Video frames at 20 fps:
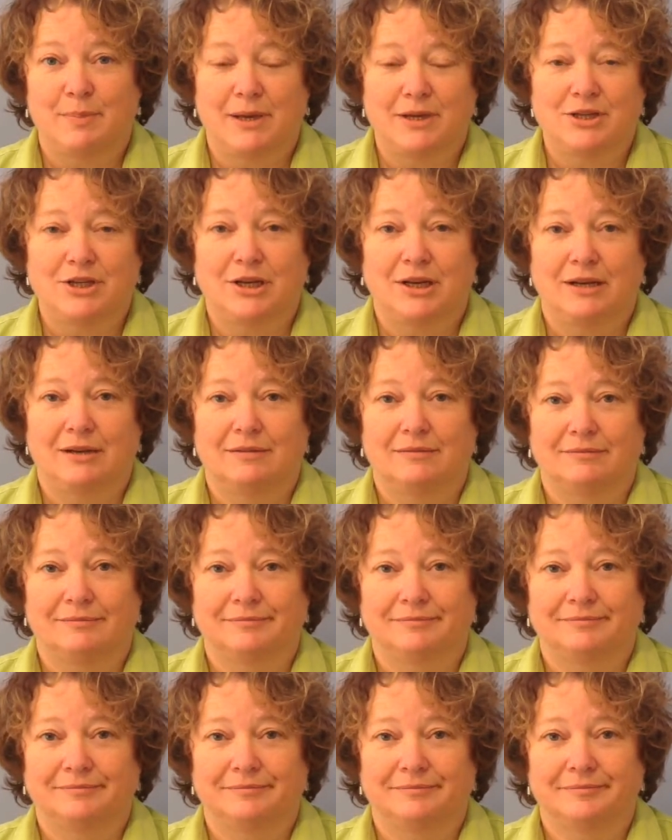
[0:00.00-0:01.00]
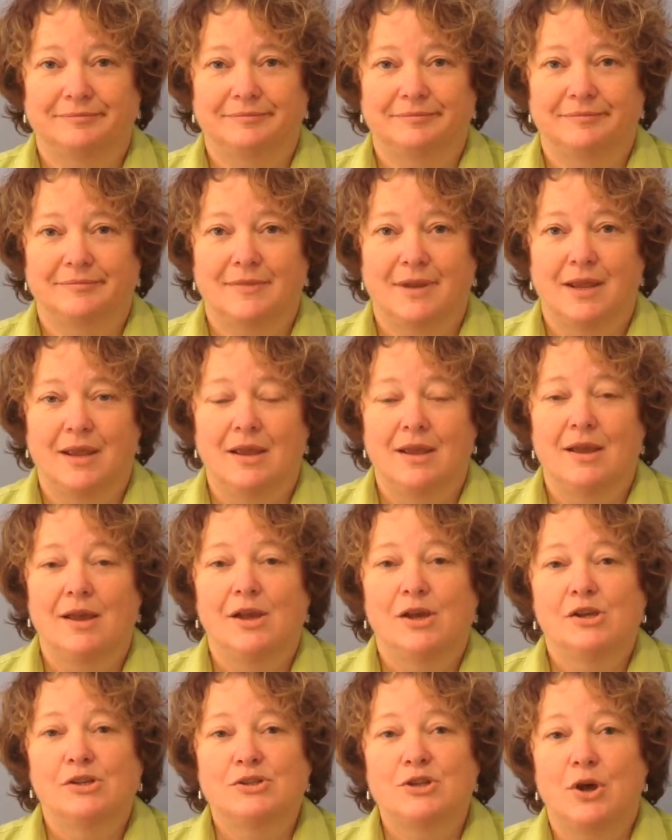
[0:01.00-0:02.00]
budgeting.
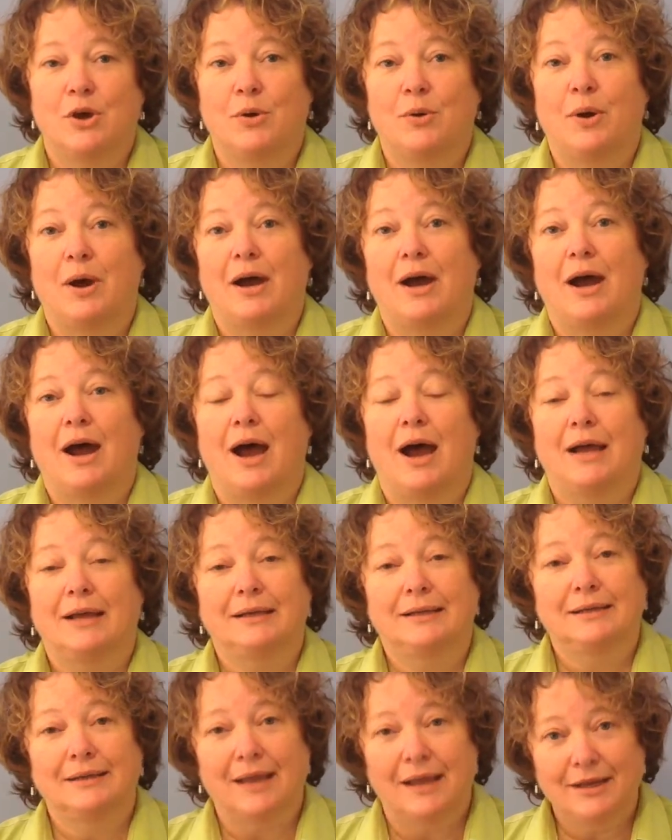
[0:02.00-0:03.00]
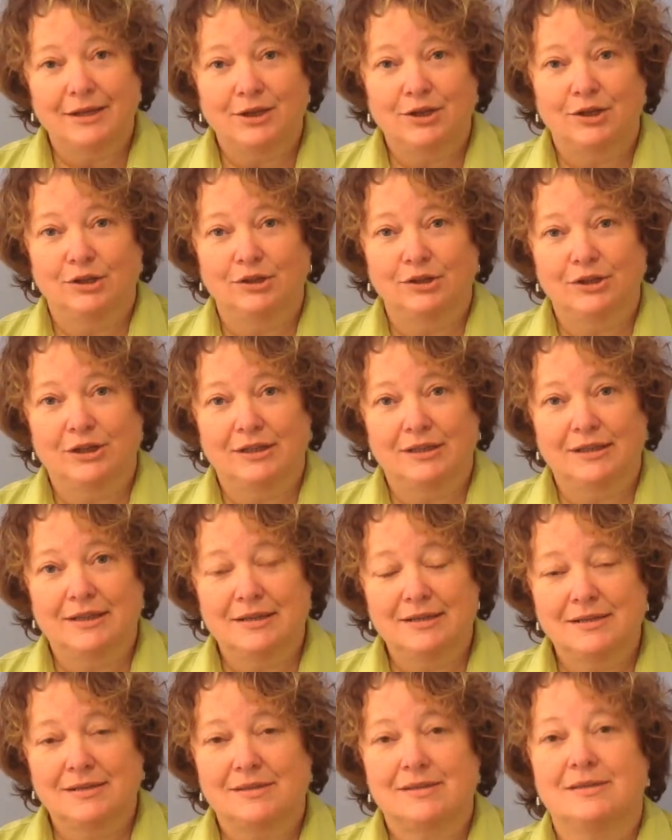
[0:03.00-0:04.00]
So I'd like you to look at
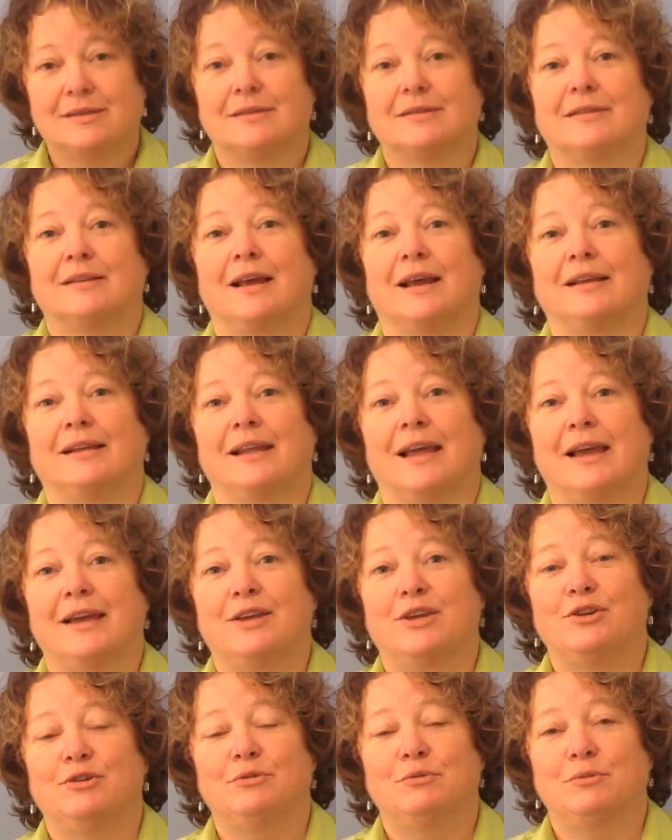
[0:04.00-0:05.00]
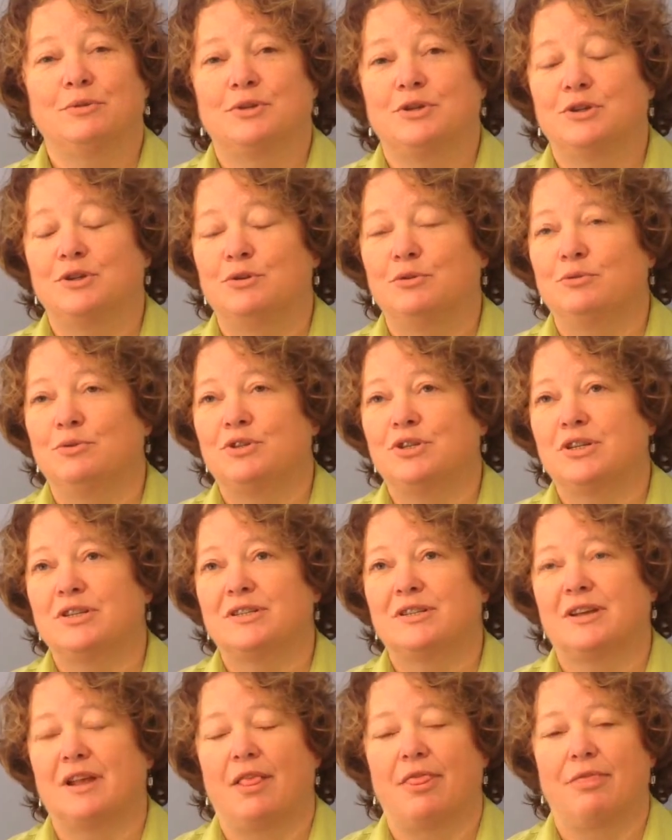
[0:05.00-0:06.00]
this. I'd like you to
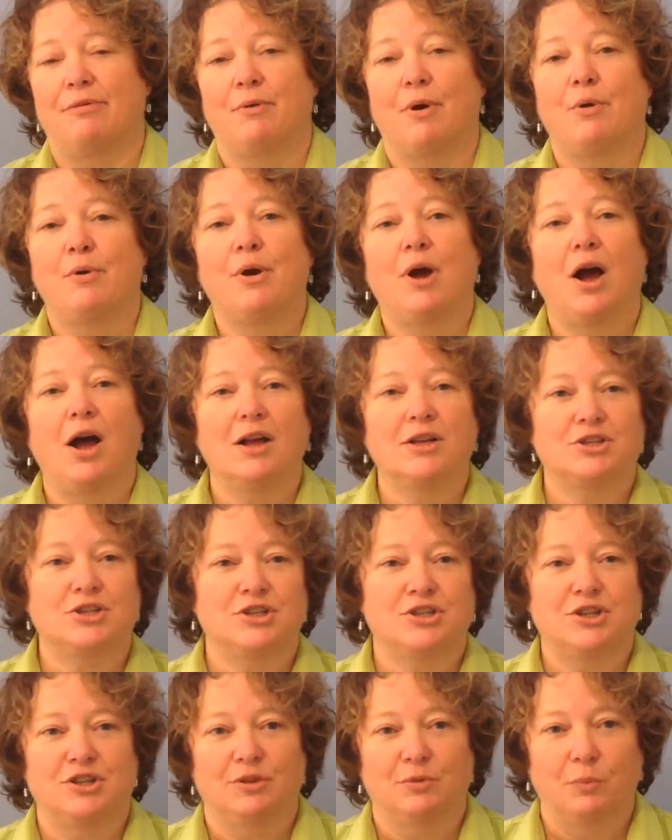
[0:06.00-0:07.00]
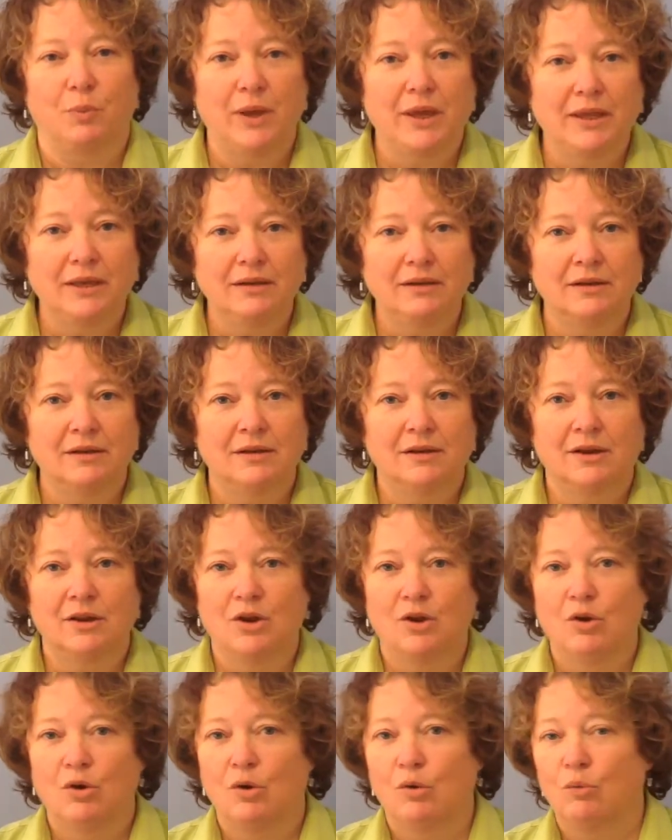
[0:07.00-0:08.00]
just throw caution to the wind,
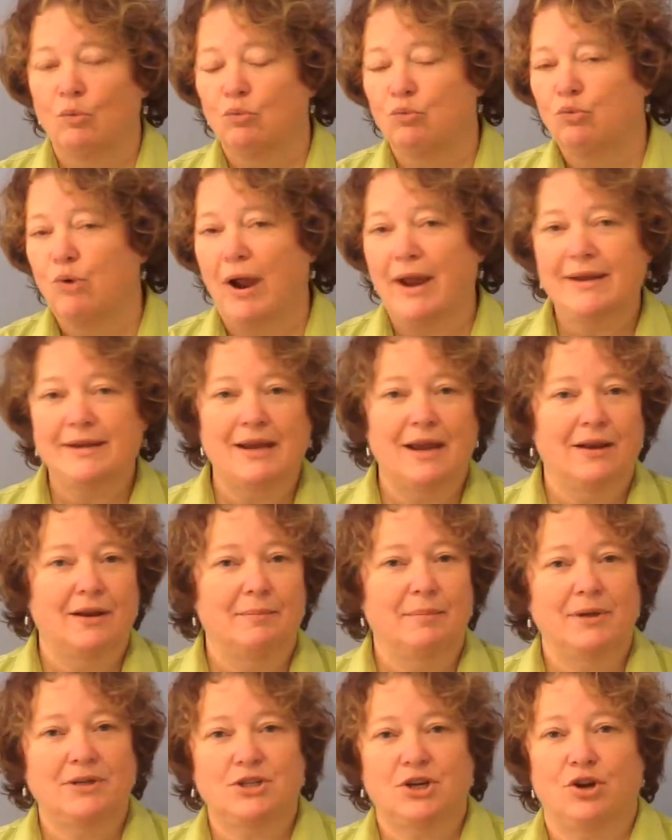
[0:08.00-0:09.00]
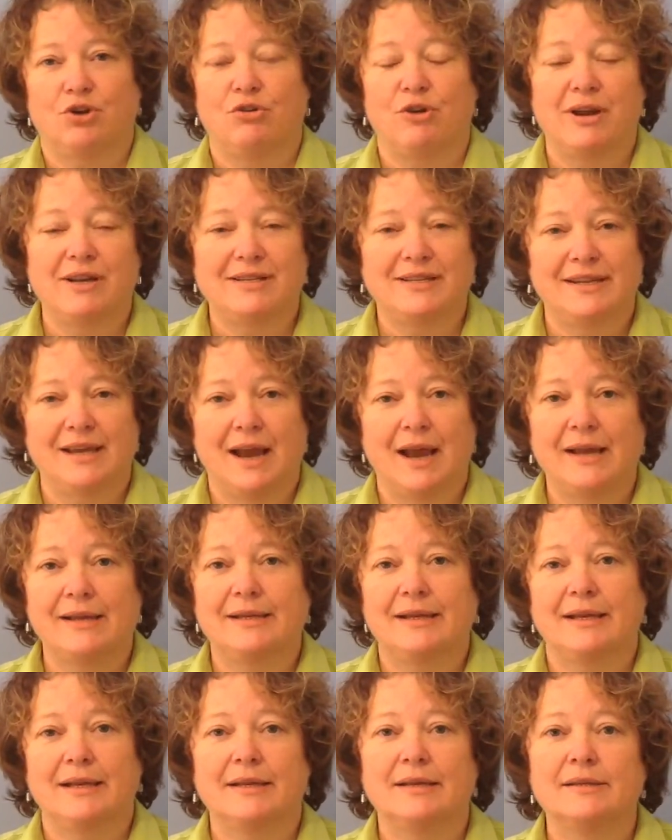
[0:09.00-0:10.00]
write down a bunch of crazy
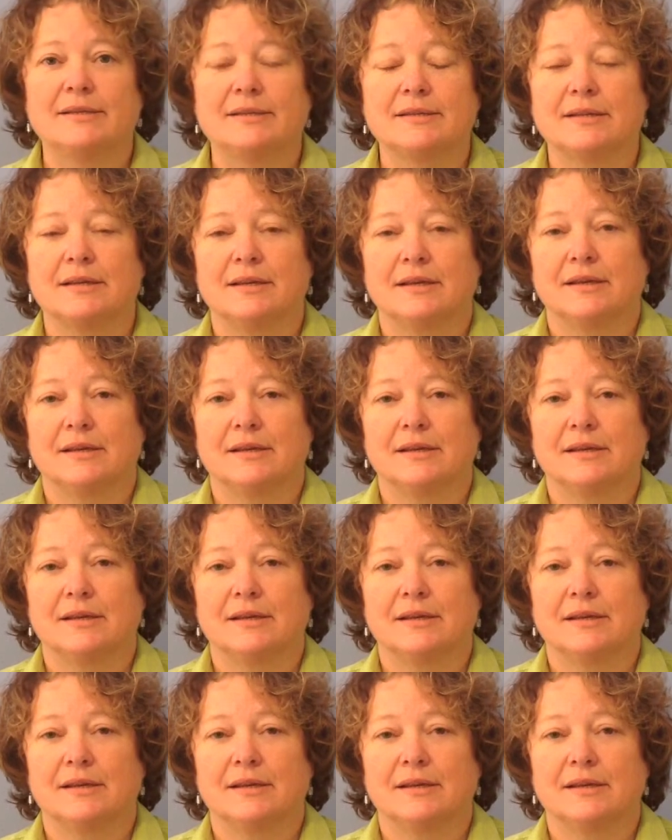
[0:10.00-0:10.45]
ideas,